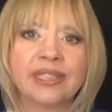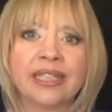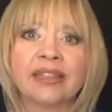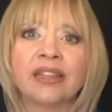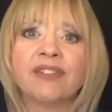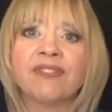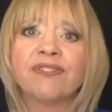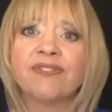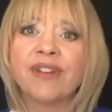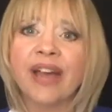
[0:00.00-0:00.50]

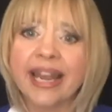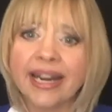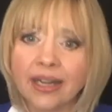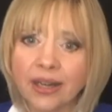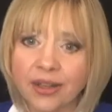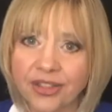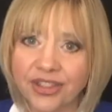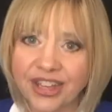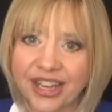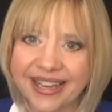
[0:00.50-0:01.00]
The
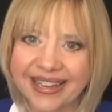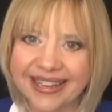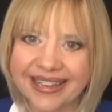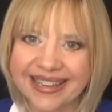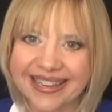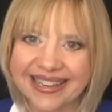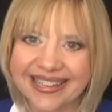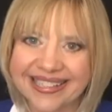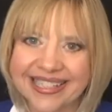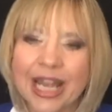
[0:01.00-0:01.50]
final thing
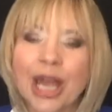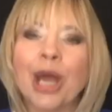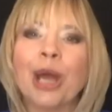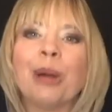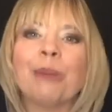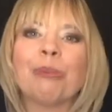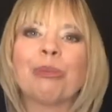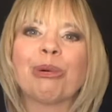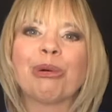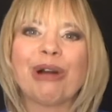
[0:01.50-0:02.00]
is
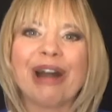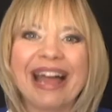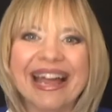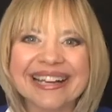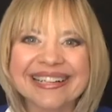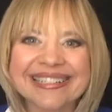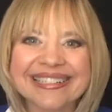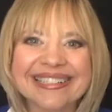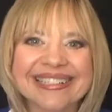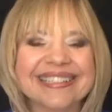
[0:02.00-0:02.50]

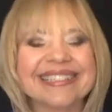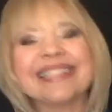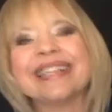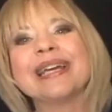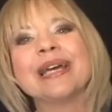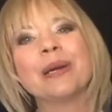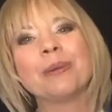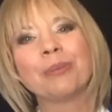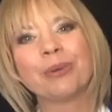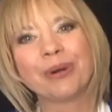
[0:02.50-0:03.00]
practice,
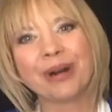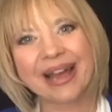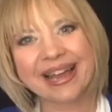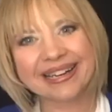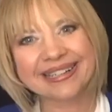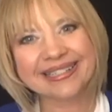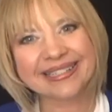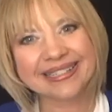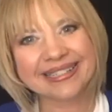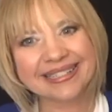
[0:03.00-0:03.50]

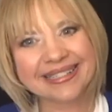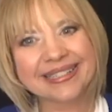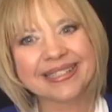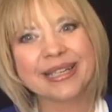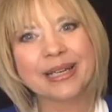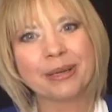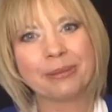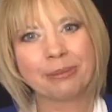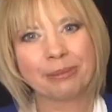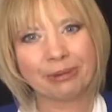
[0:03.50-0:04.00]
practice,
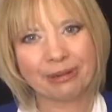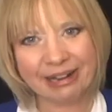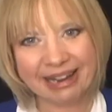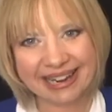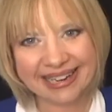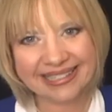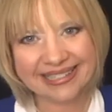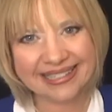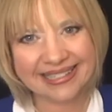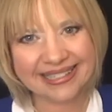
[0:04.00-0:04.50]

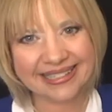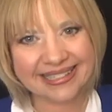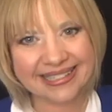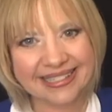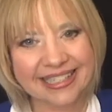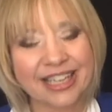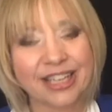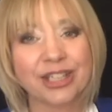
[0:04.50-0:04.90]
practice.